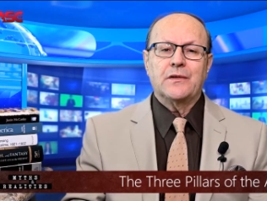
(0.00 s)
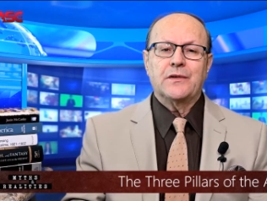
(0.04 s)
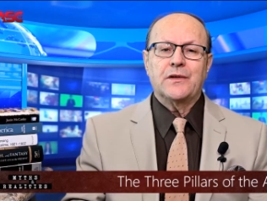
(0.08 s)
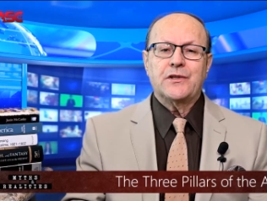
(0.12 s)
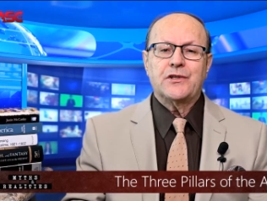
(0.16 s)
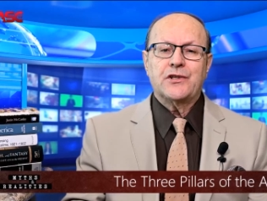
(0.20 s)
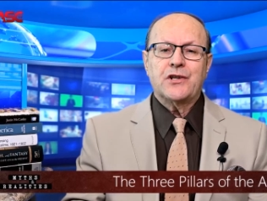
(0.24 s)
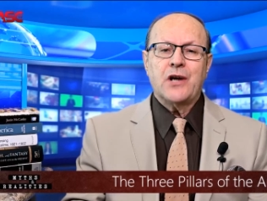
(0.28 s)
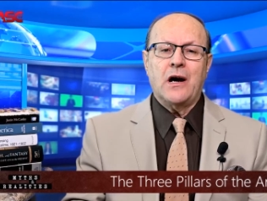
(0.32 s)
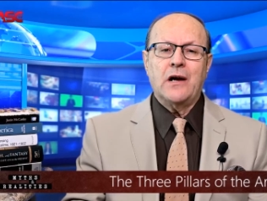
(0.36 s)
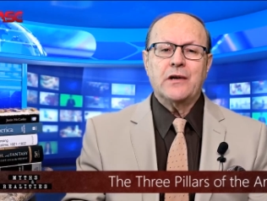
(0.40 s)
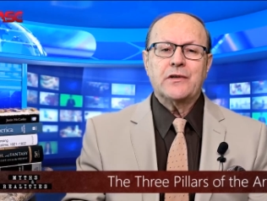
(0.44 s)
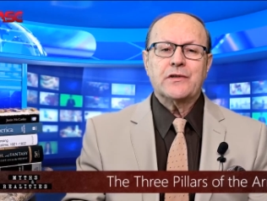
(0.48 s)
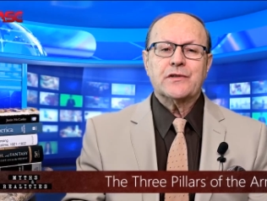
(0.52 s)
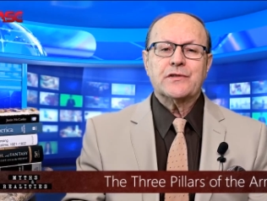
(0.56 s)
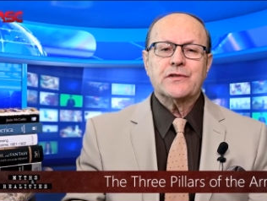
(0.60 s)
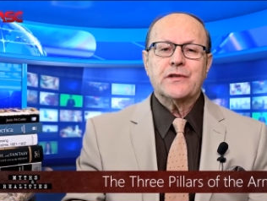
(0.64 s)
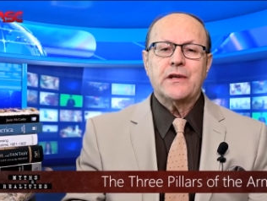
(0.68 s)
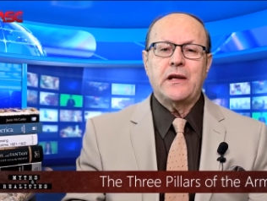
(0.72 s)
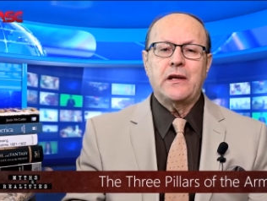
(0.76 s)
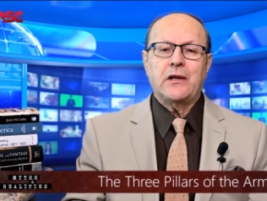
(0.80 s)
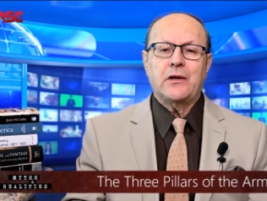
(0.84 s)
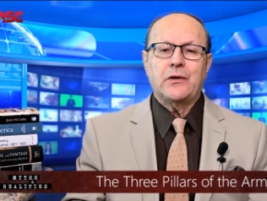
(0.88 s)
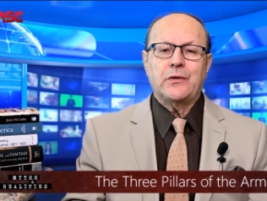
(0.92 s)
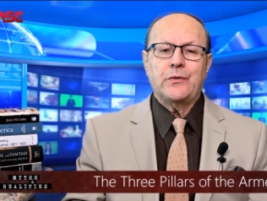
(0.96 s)
The charges
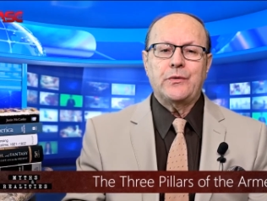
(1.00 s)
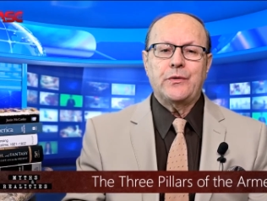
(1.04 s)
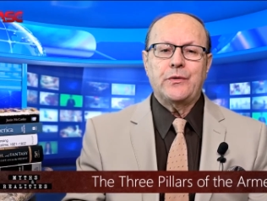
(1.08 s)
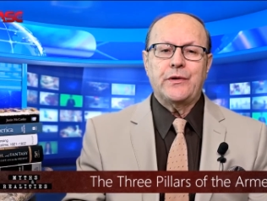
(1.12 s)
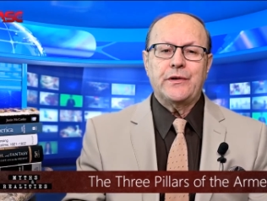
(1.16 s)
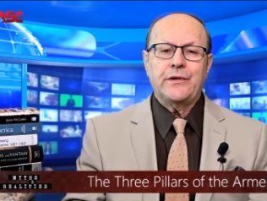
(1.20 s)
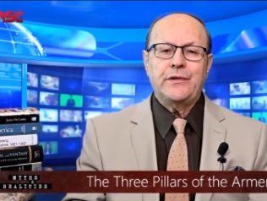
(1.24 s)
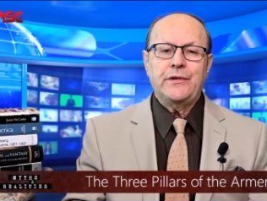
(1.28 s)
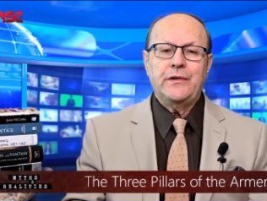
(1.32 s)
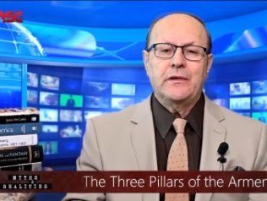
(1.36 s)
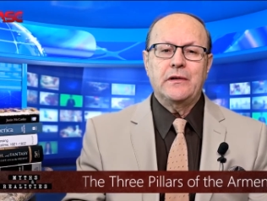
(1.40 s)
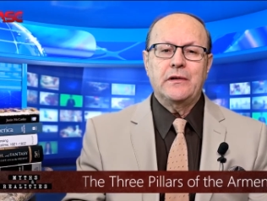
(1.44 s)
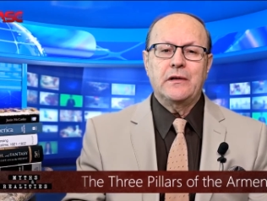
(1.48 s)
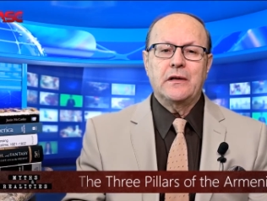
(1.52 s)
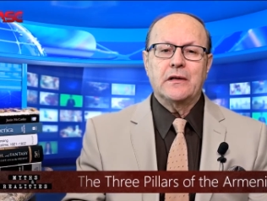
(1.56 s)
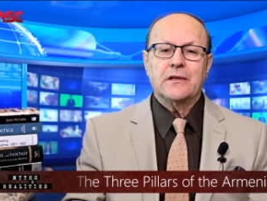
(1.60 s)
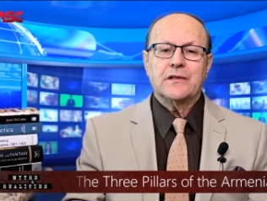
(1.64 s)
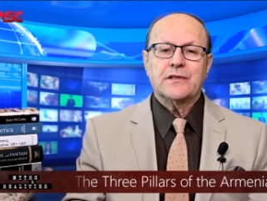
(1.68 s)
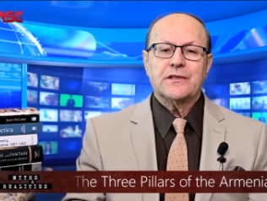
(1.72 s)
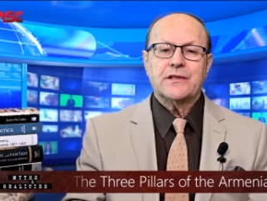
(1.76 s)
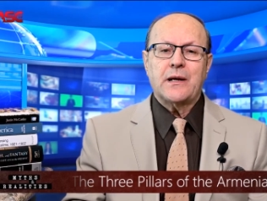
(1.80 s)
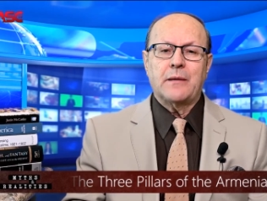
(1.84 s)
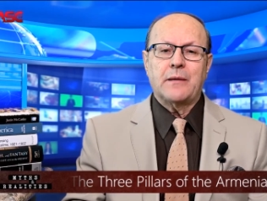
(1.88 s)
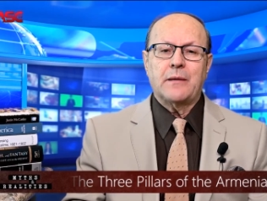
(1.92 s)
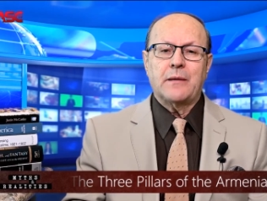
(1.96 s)
included
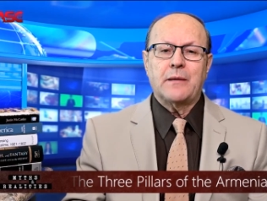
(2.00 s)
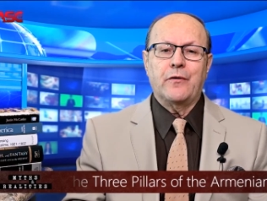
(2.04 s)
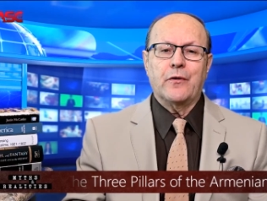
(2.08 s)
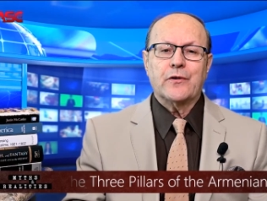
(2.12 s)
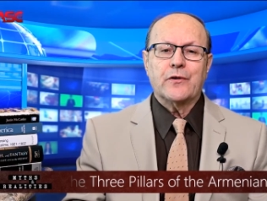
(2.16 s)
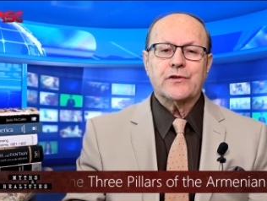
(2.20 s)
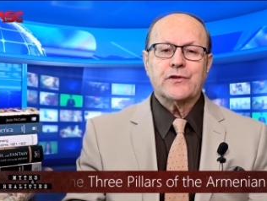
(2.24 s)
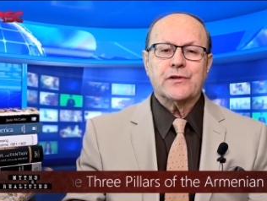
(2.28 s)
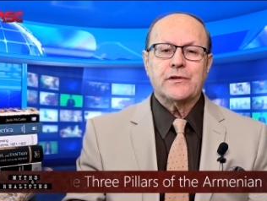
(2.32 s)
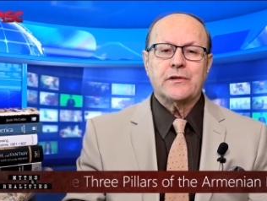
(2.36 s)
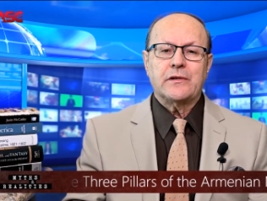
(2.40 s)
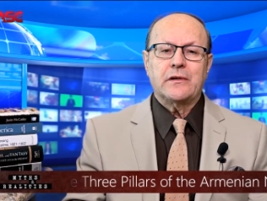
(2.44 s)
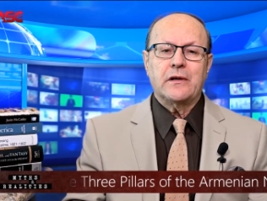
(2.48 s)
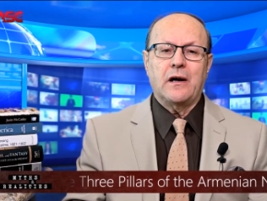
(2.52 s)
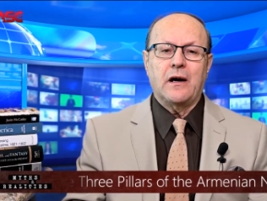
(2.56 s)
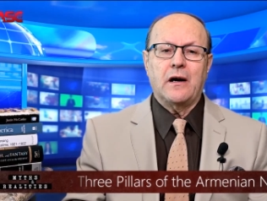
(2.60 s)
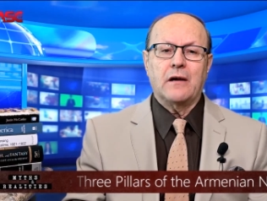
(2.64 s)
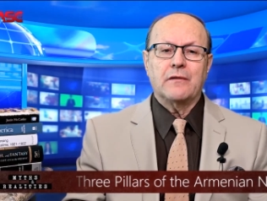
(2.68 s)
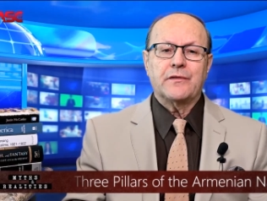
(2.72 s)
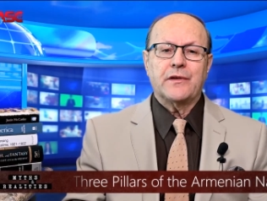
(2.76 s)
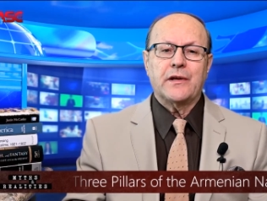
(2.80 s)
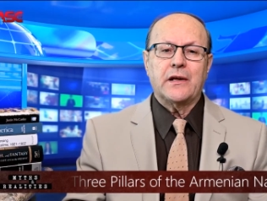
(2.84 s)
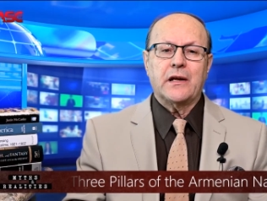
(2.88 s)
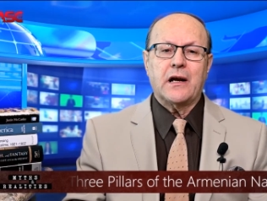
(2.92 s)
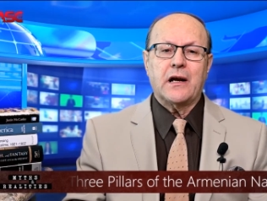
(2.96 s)
subversion
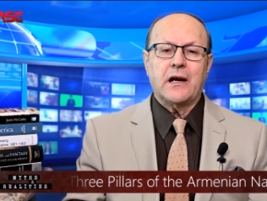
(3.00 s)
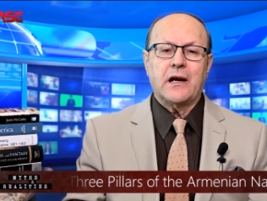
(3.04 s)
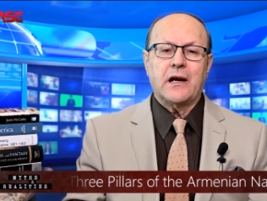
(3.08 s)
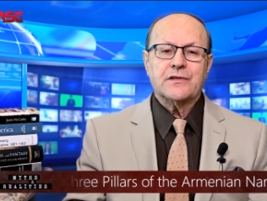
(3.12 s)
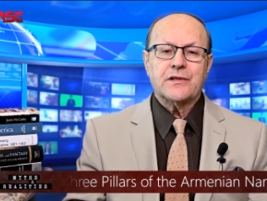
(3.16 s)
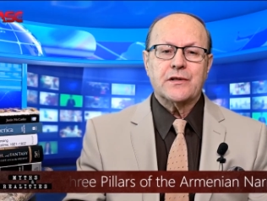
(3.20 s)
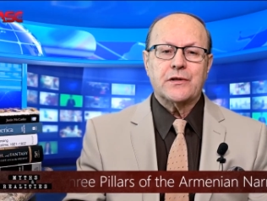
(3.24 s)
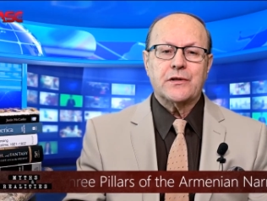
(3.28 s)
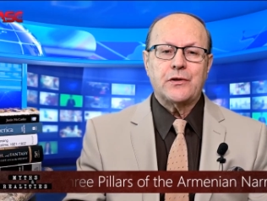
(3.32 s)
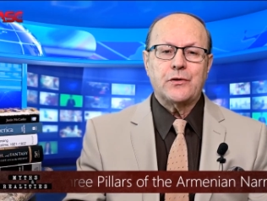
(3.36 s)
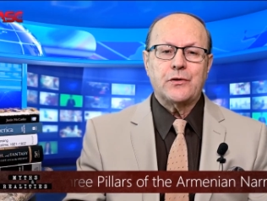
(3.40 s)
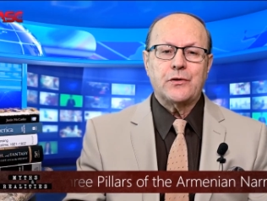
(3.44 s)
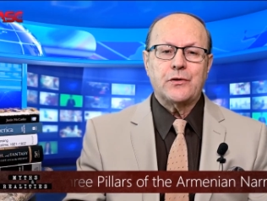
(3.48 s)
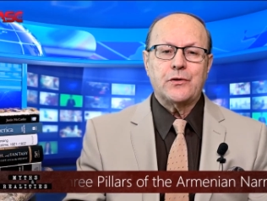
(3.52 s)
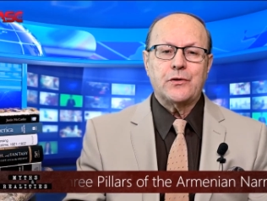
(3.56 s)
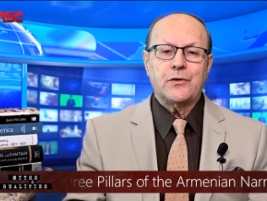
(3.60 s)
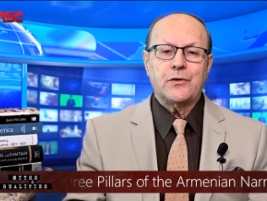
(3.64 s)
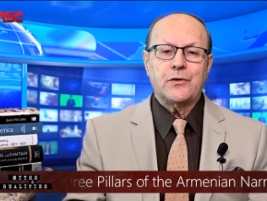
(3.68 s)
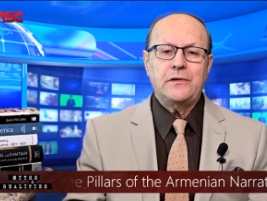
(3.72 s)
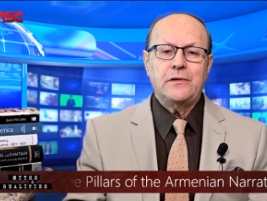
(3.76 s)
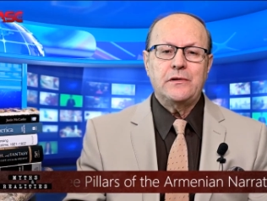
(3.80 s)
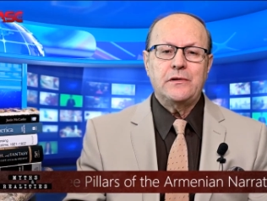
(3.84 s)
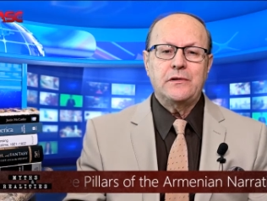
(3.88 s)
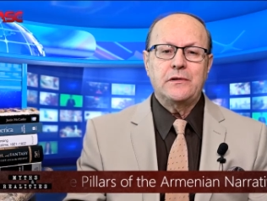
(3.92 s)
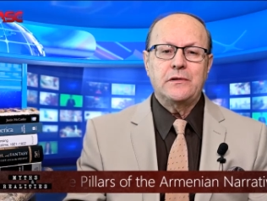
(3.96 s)
of the
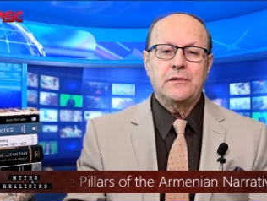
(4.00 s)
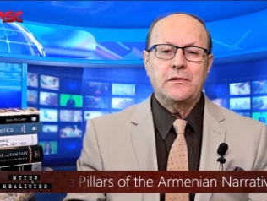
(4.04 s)
constitution,